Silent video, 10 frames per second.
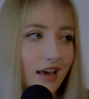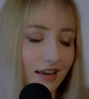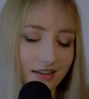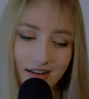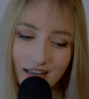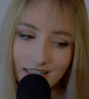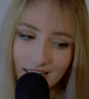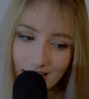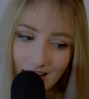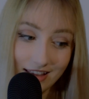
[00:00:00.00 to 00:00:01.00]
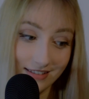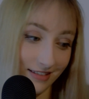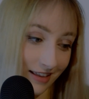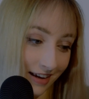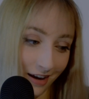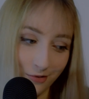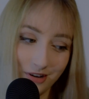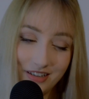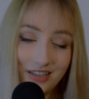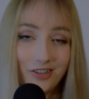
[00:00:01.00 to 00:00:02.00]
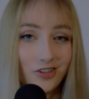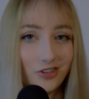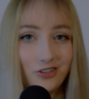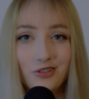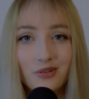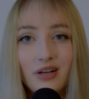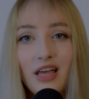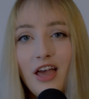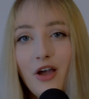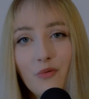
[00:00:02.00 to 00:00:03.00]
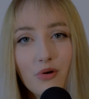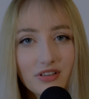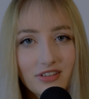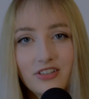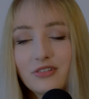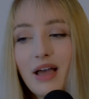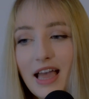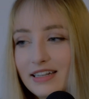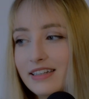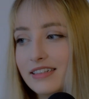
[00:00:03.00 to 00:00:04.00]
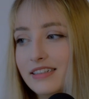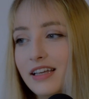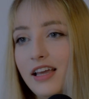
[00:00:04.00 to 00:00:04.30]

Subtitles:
And like, the last thing I wanted to do was to edit